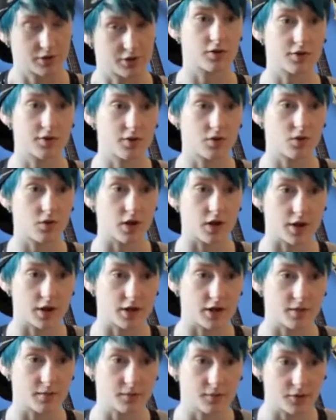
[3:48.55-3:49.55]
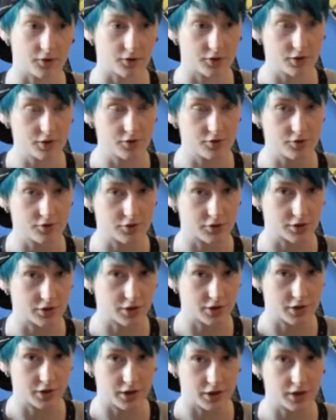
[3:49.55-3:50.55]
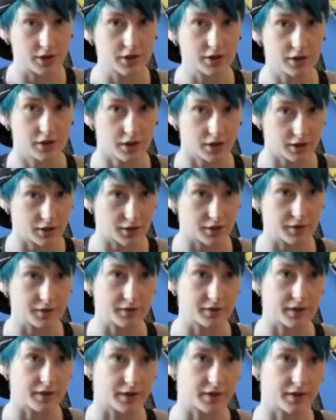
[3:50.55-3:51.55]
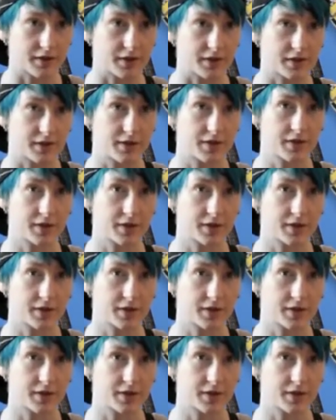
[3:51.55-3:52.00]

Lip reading: Although I am not interested in anything like that,